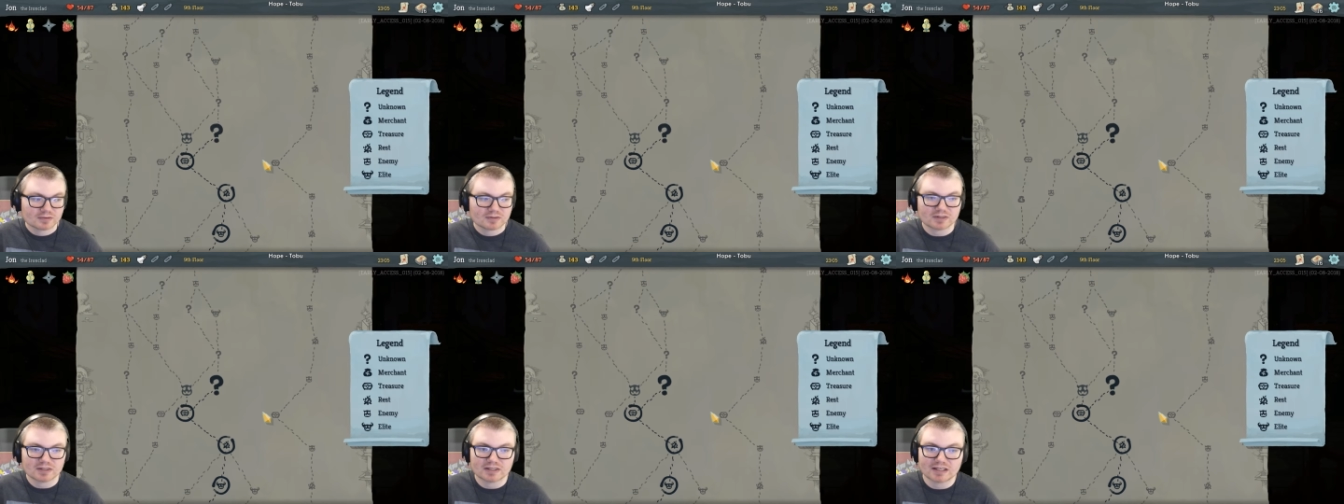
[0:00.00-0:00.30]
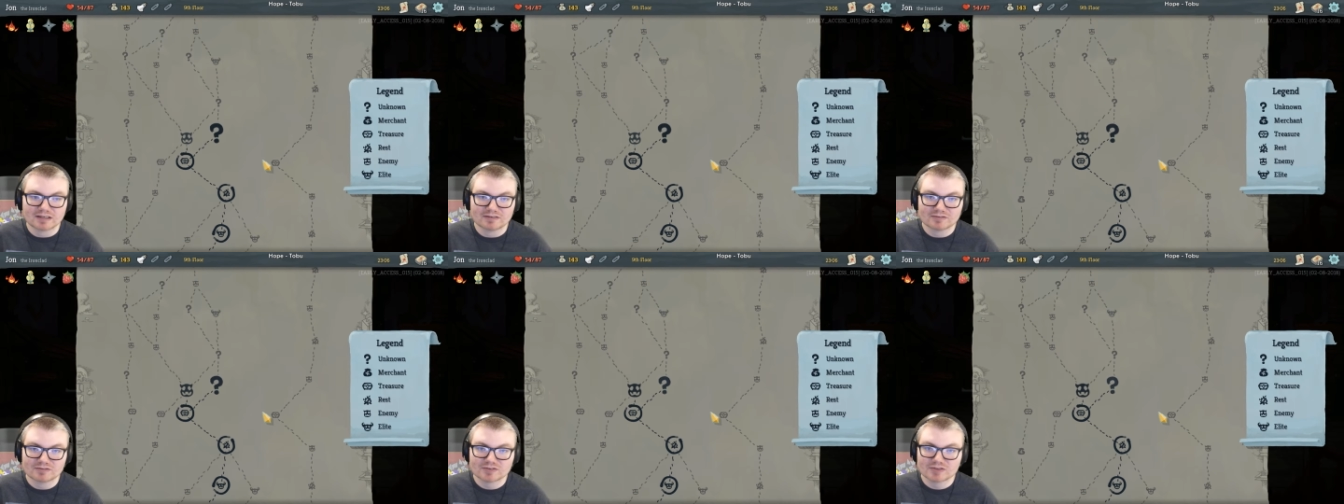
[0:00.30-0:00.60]
the
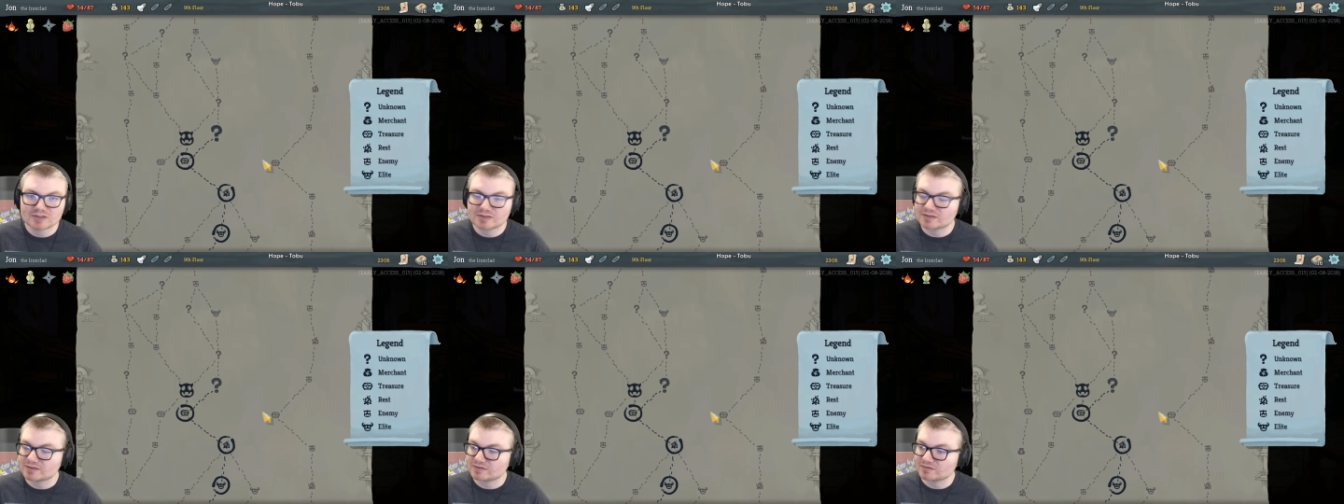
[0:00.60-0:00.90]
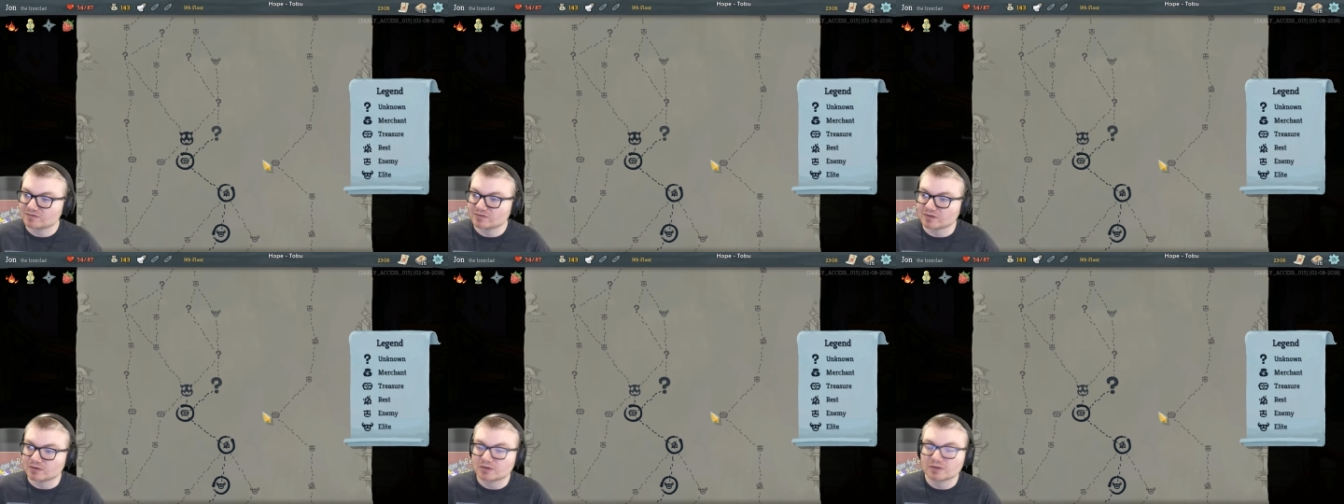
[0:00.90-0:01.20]
devs
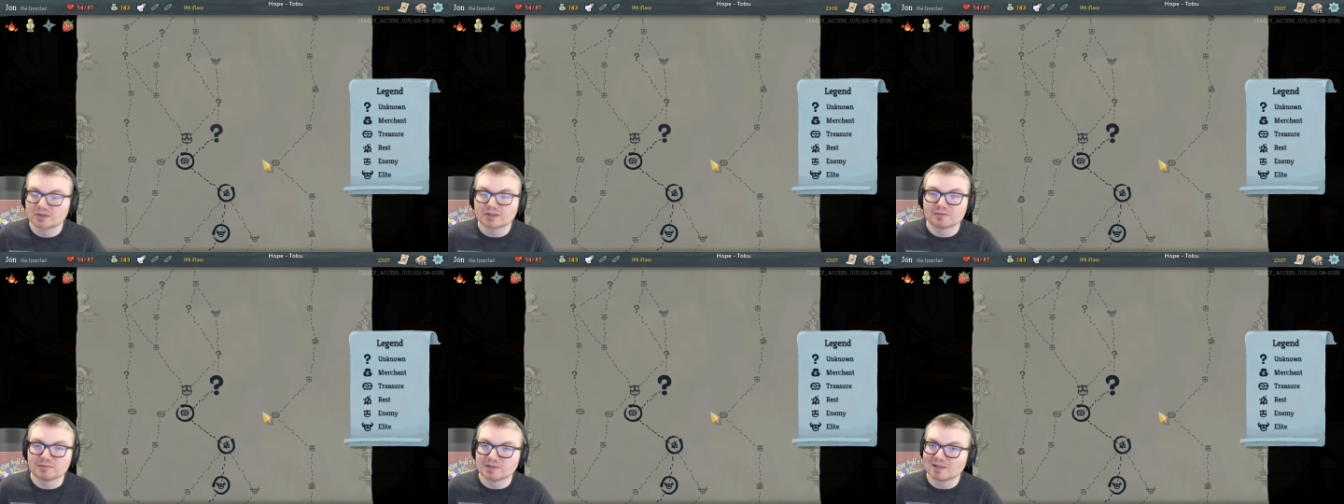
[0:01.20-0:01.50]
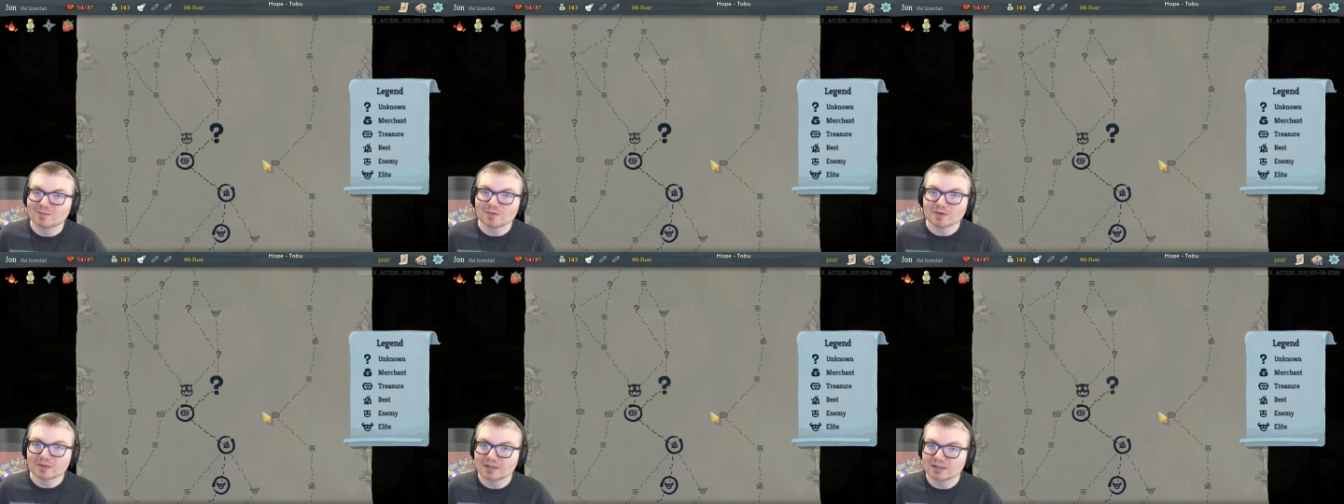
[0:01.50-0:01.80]
for hooking me
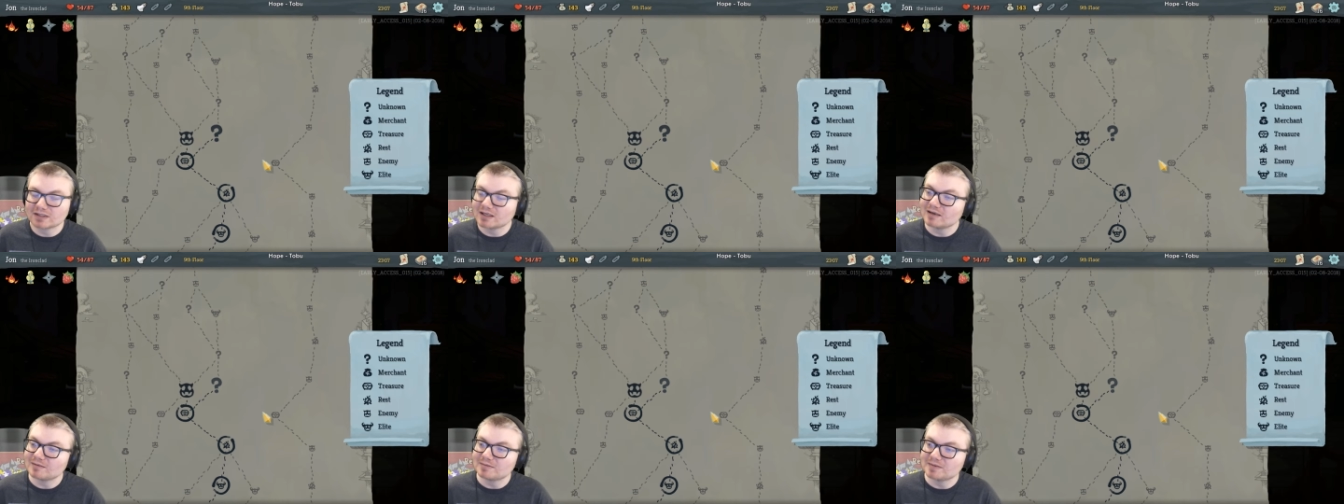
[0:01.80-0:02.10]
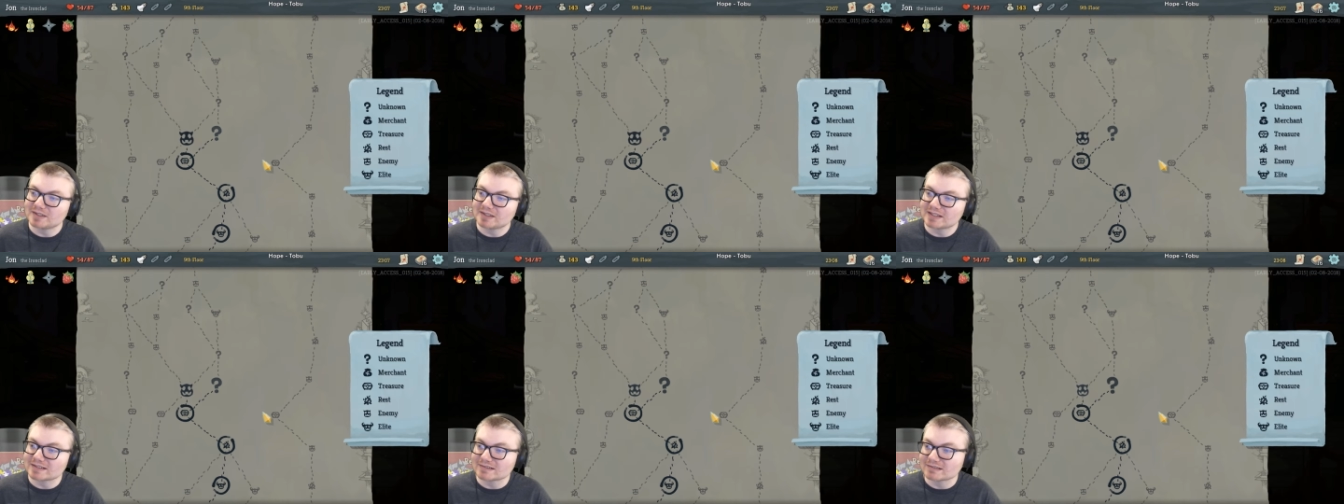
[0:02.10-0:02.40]
up with a
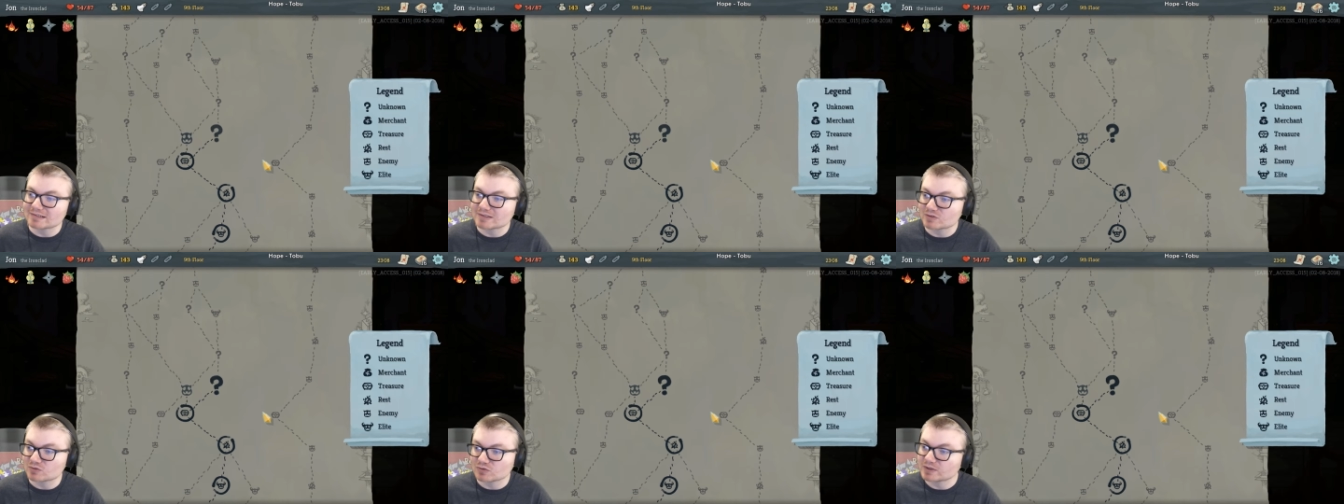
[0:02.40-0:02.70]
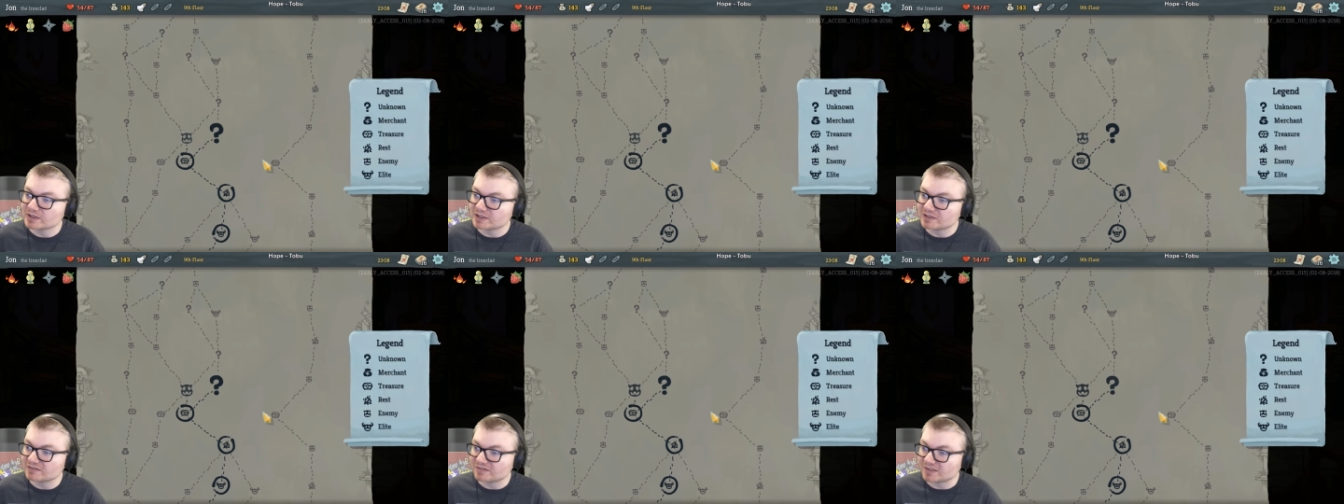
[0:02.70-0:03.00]
copy because it's
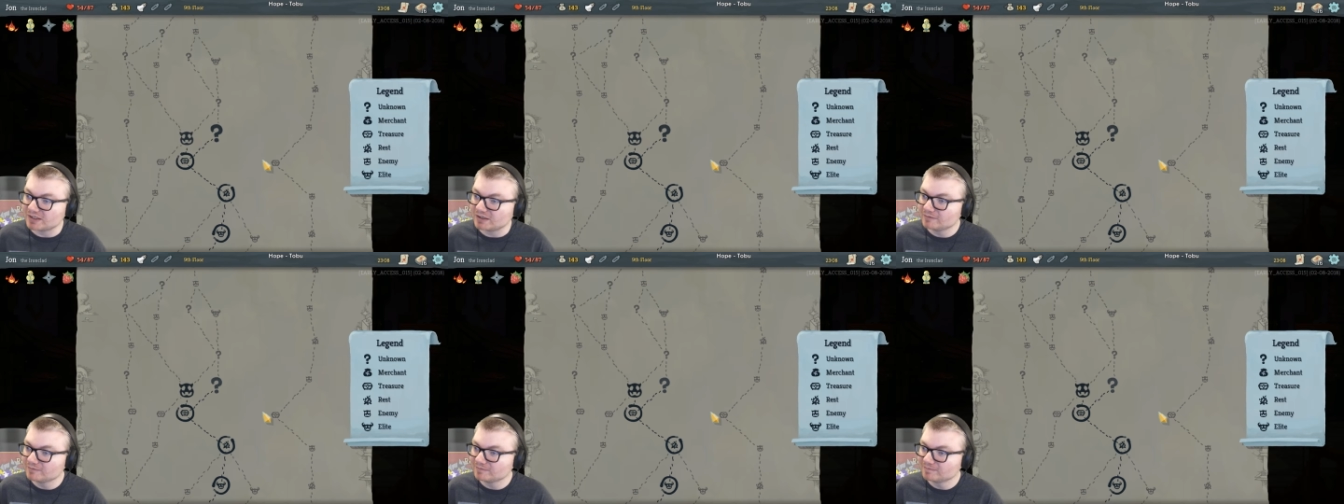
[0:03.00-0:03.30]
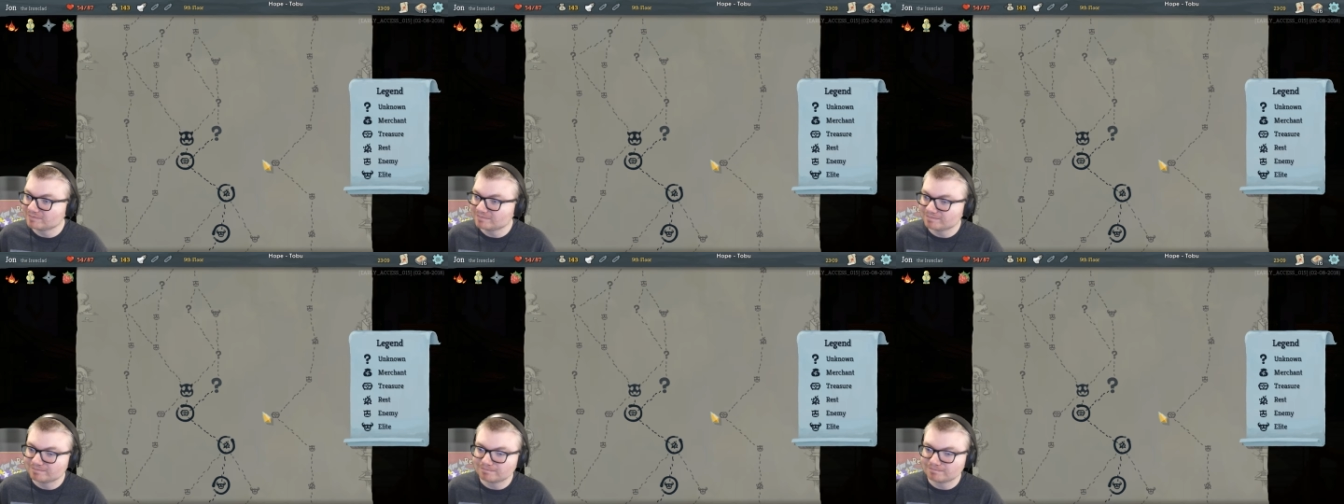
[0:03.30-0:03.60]
really fun.